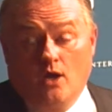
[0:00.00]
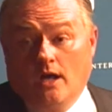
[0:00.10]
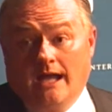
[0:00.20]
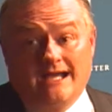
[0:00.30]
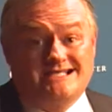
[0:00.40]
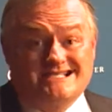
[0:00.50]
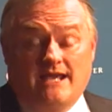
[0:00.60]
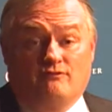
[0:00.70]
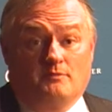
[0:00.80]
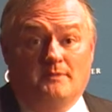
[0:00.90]
I just
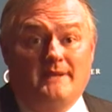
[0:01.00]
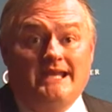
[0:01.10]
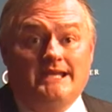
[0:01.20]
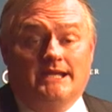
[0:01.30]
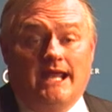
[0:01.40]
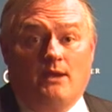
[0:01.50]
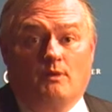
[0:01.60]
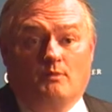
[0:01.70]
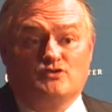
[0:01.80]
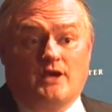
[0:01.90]
came from a meeting today
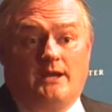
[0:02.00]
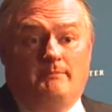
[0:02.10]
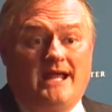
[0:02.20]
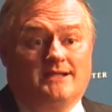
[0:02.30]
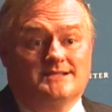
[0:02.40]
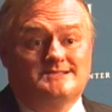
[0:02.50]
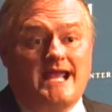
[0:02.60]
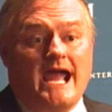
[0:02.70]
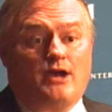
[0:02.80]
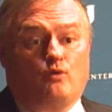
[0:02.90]
where we're trying to balance
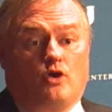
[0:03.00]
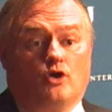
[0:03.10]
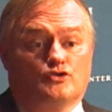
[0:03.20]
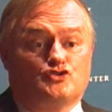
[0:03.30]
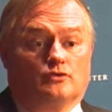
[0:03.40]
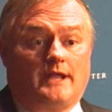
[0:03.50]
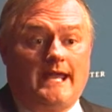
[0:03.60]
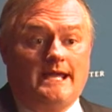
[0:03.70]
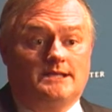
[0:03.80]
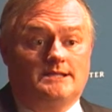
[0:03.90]
agriculture
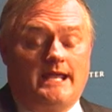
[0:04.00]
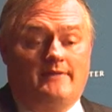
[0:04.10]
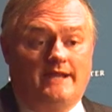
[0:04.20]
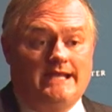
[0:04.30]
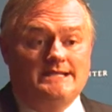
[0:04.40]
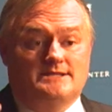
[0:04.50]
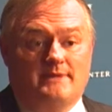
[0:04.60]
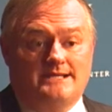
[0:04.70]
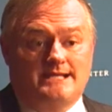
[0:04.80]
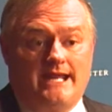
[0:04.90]
land and the need to
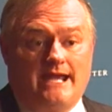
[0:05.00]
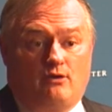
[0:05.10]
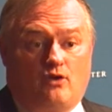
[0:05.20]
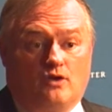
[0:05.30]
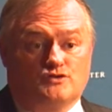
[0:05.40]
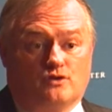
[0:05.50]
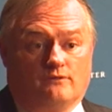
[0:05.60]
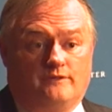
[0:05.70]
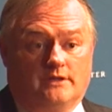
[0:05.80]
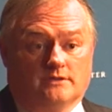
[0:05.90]
maintain agricultural
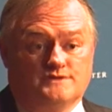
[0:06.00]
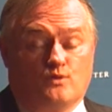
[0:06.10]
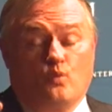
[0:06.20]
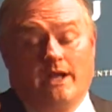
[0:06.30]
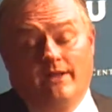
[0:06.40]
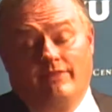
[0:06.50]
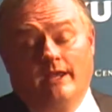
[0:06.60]
fields with